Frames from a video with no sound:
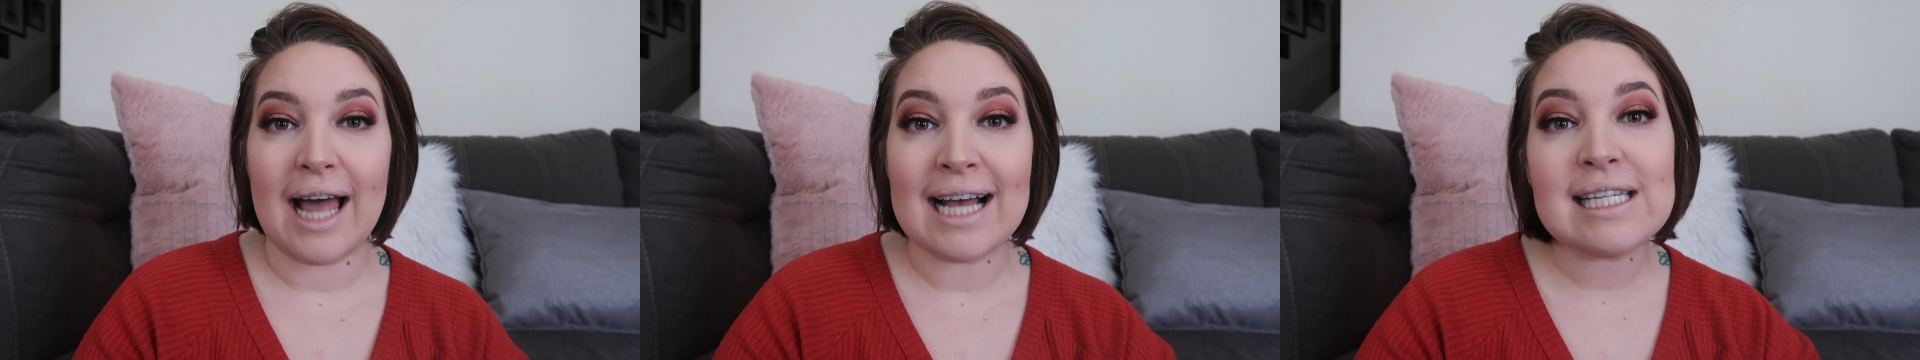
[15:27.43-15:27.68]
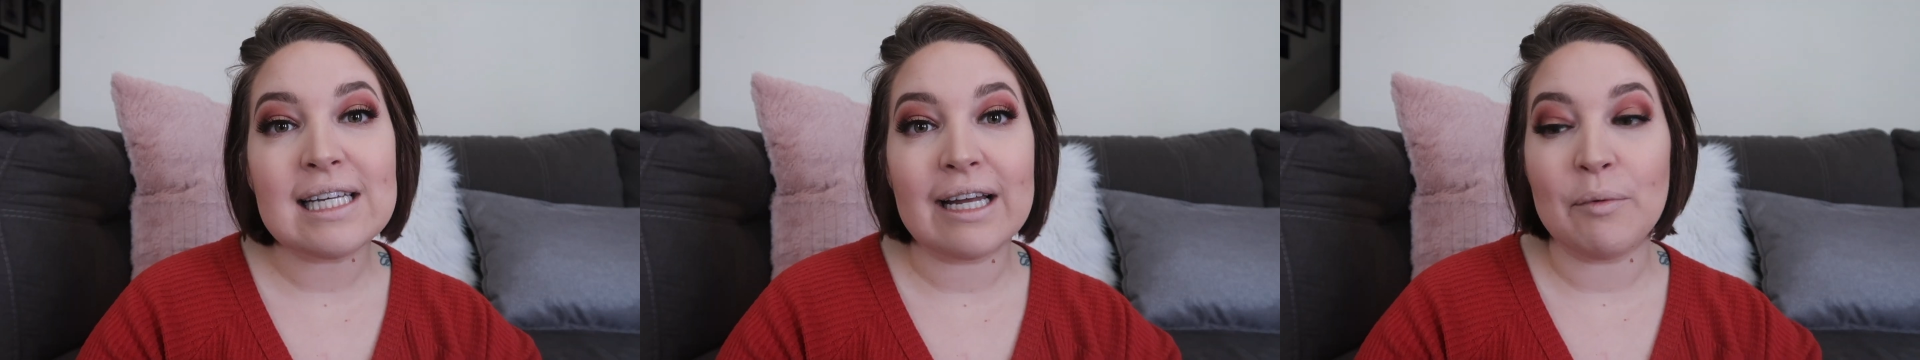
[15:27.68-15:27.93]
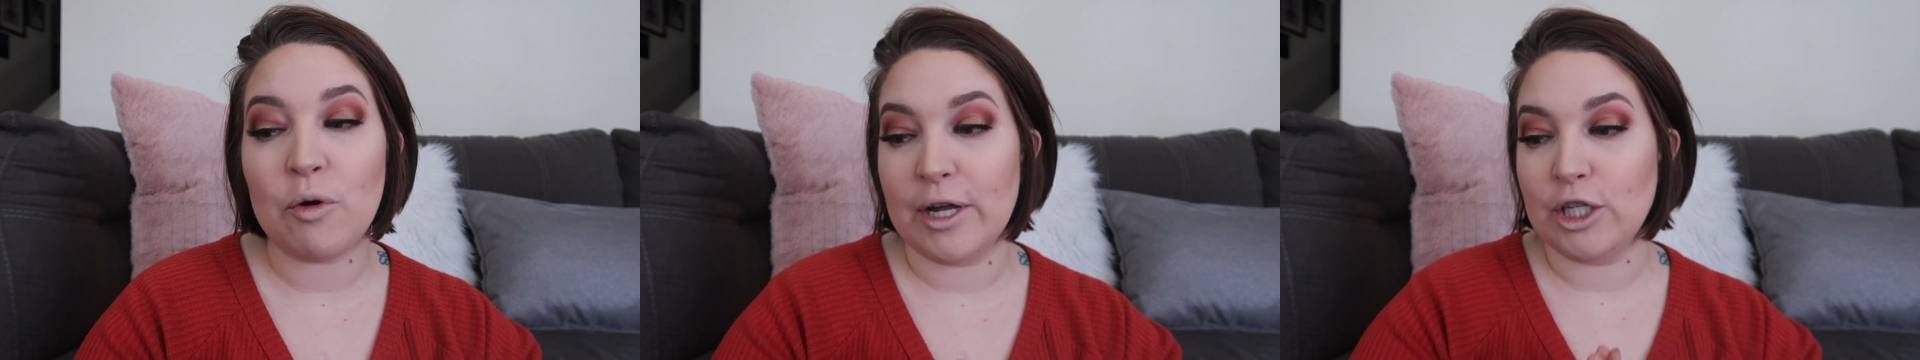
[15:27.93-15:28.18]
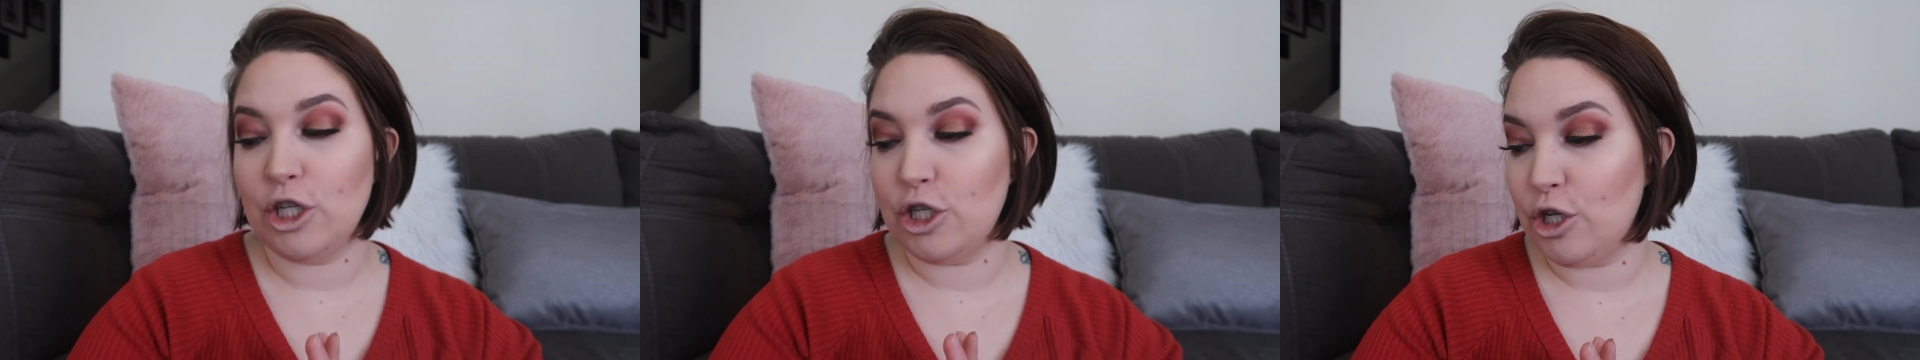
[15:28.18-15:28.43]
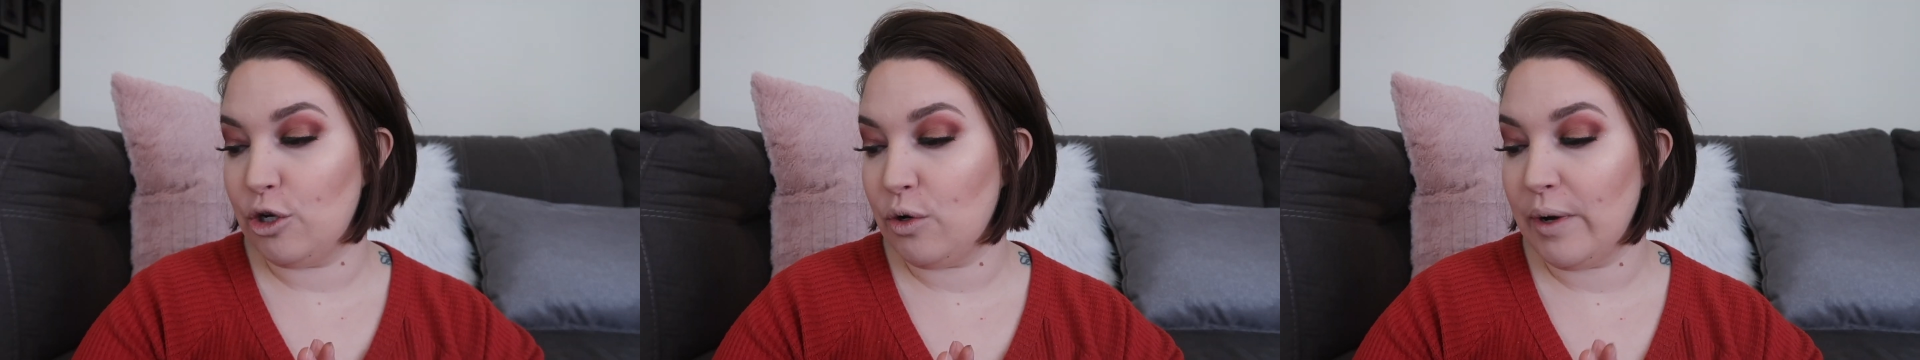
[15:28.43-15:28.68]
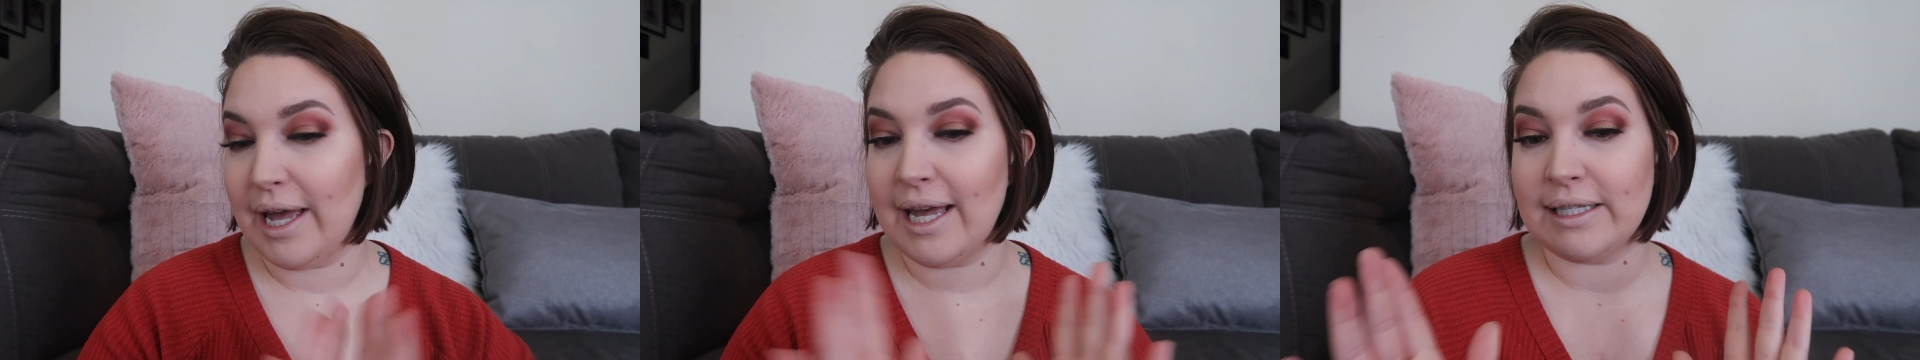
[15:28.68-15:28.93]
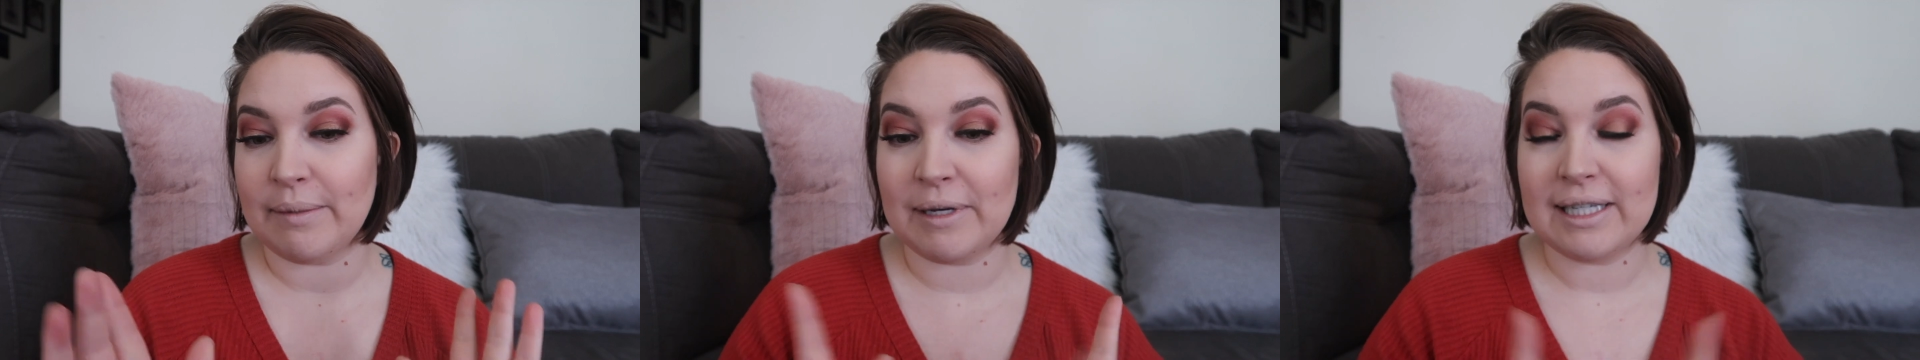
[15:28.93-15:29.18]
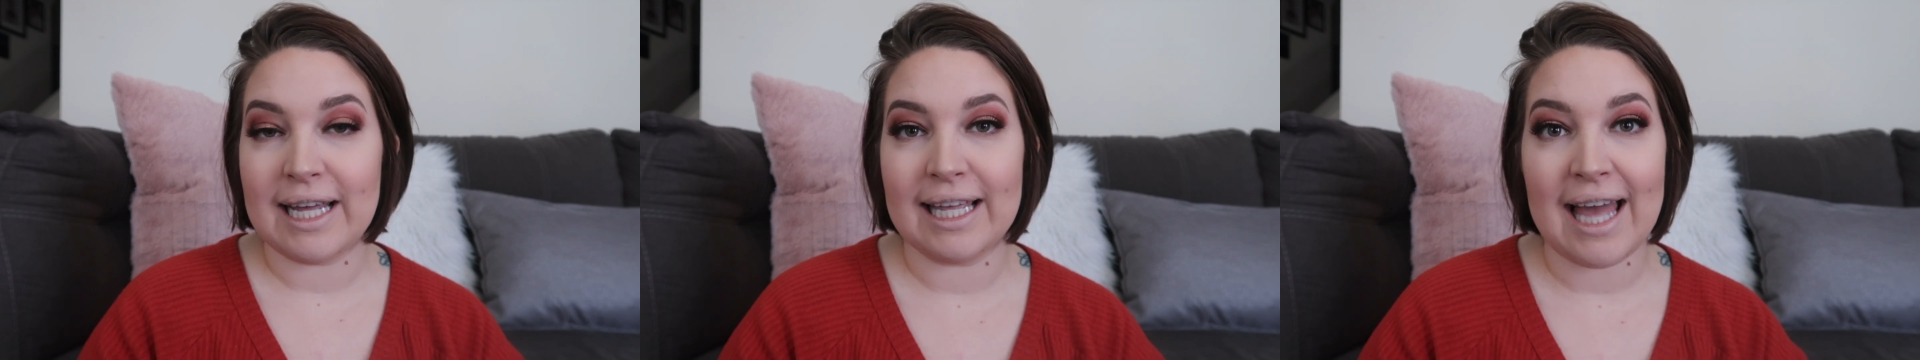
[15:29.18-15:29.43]
last thing I'm going to do is I'm
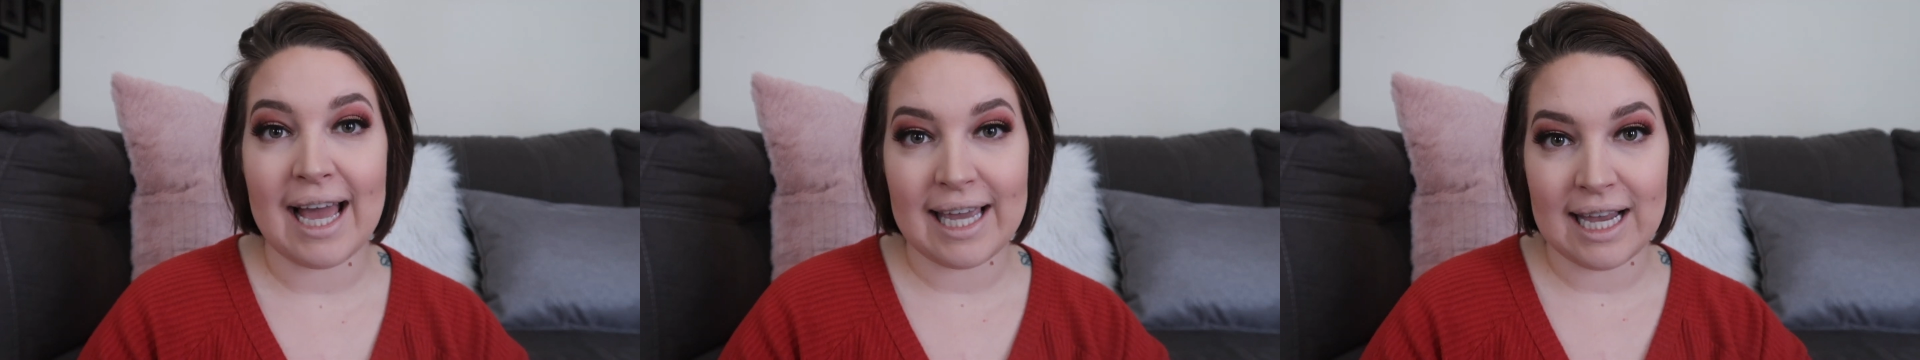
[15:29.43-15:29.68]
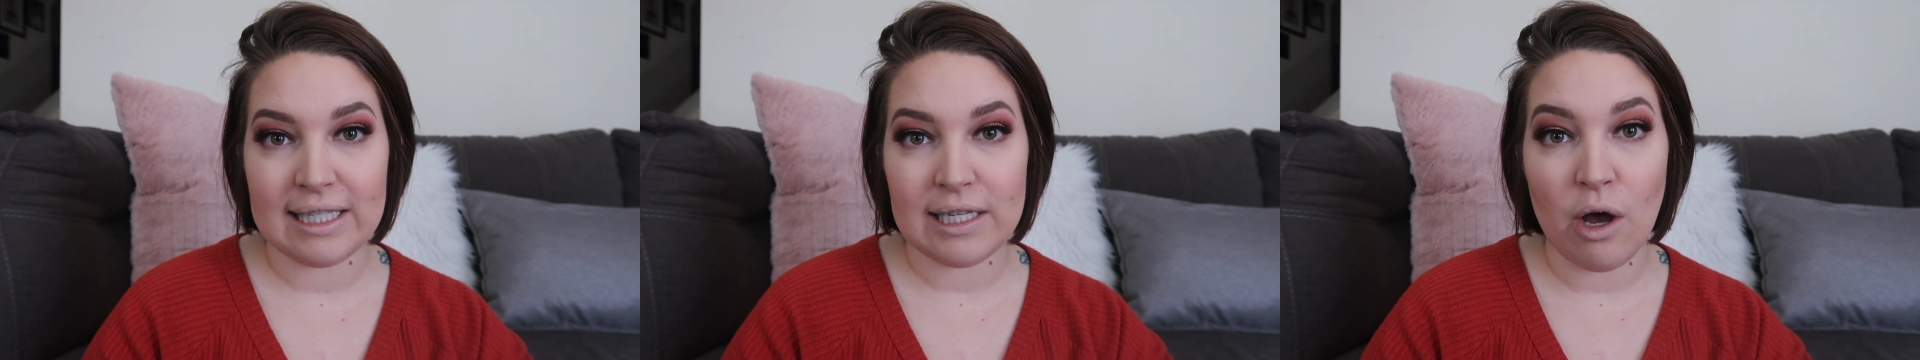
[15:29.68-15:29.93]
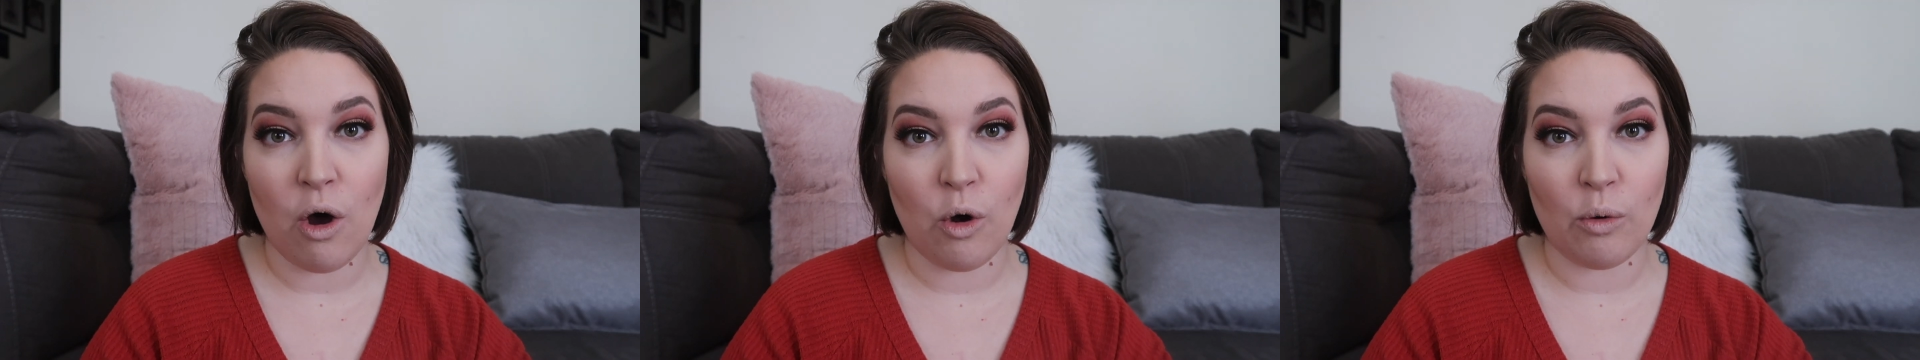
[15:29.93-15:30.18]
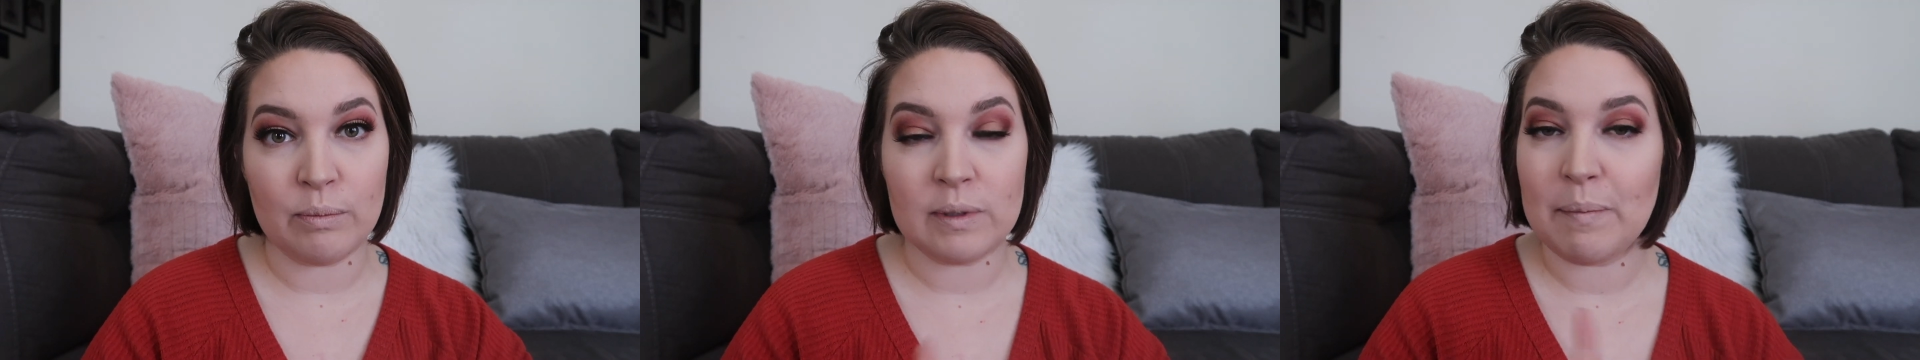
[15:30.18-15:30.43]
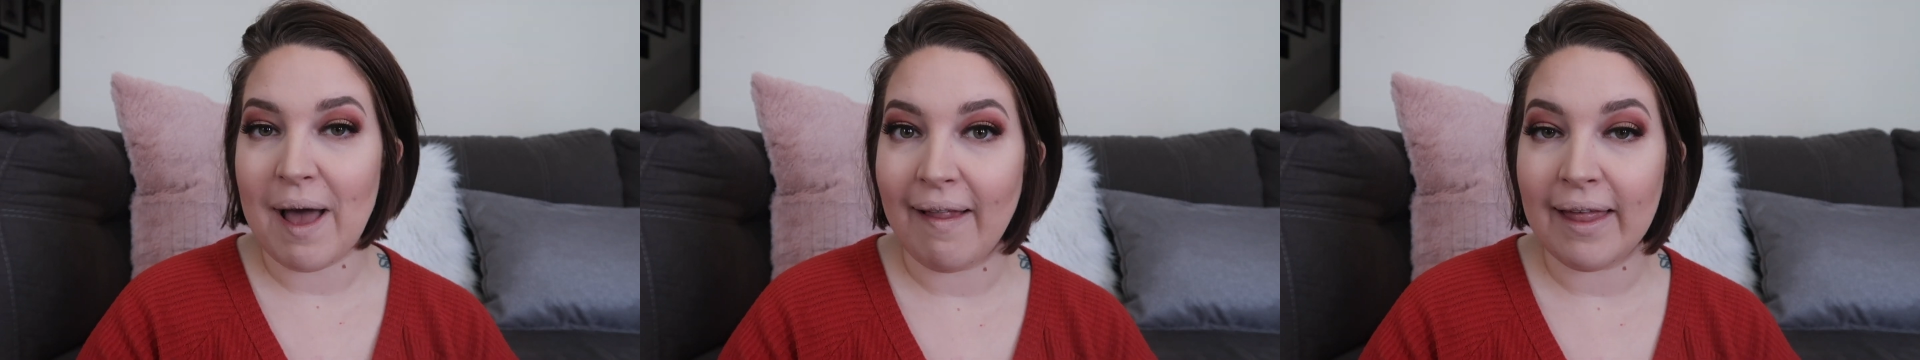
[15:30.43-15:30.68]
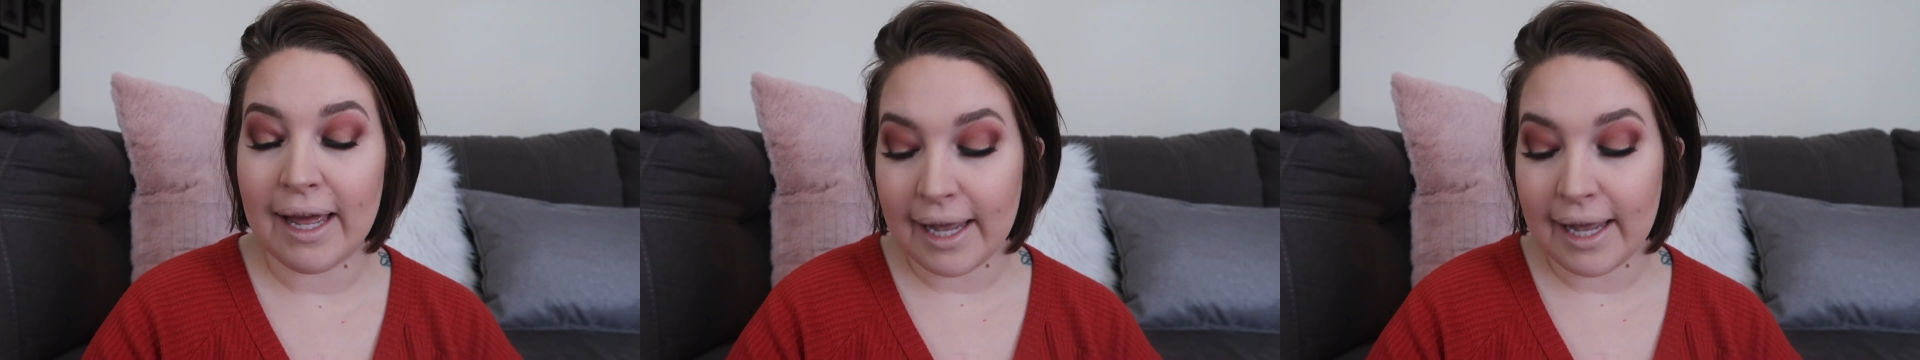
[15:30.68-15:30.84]
gonna take that Casey Holmes palette